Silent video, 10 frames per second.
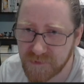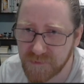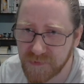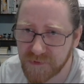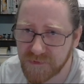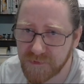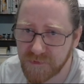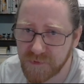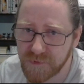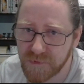burst
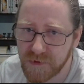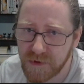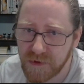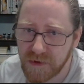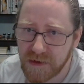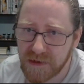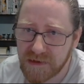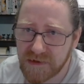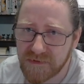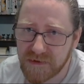through.
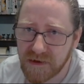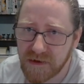Let's see.